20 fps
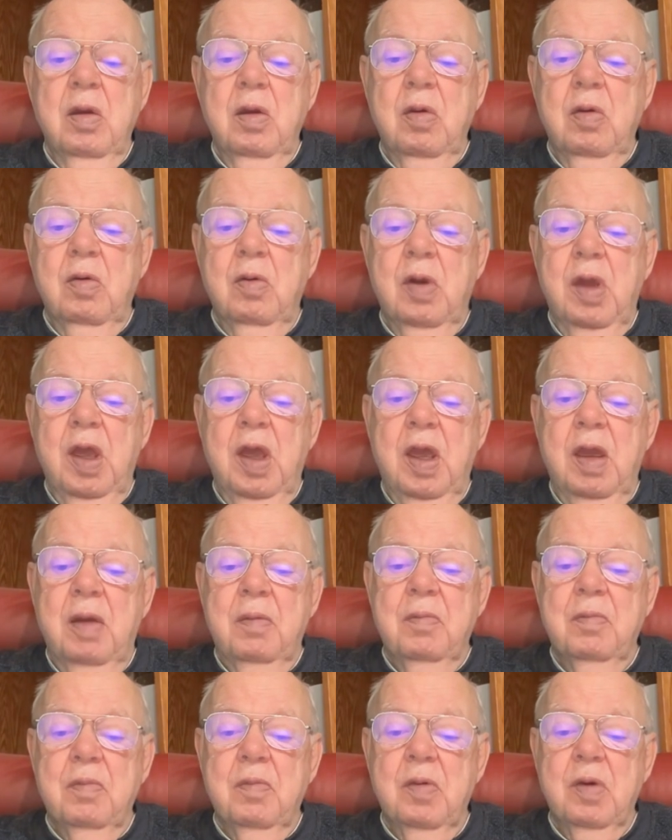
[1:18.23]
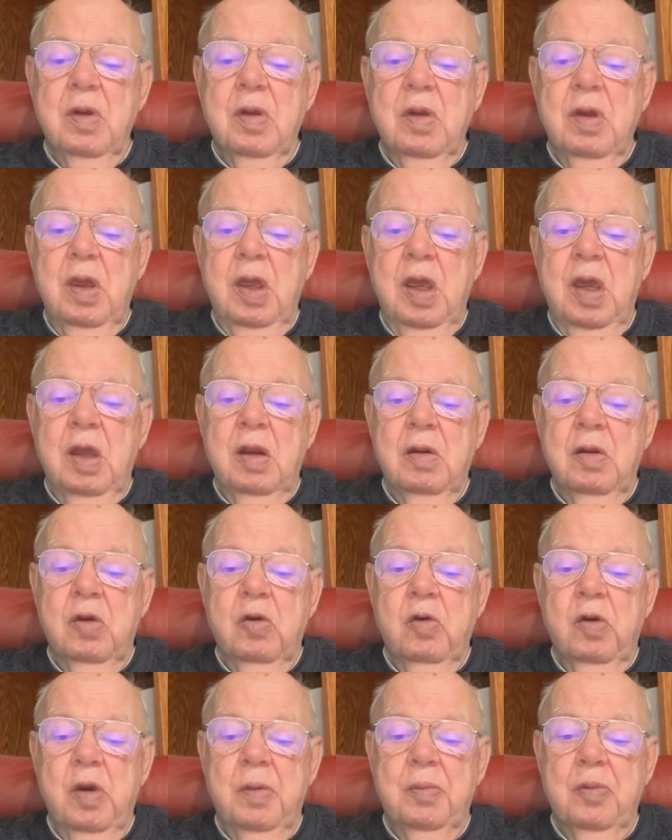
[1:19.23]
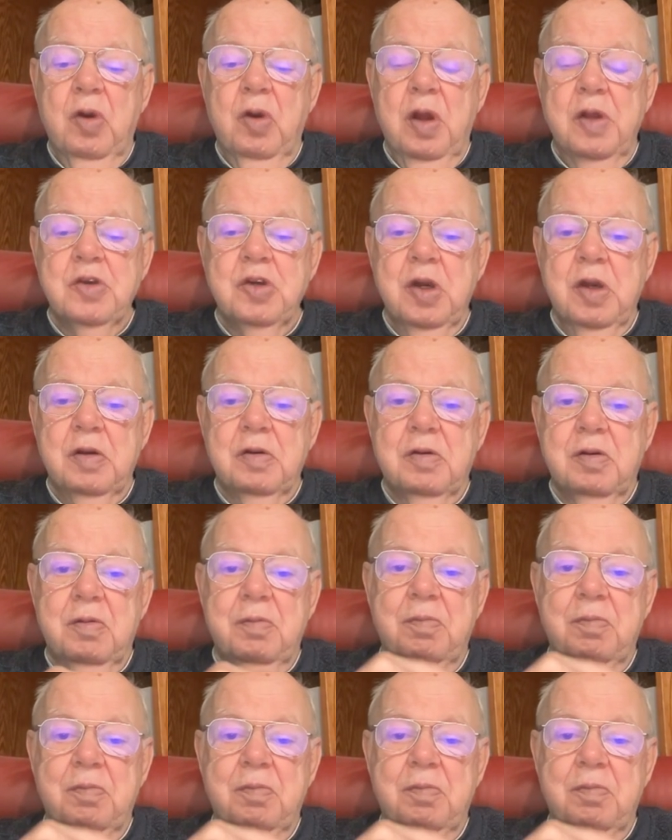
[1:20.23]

Okay. And create project.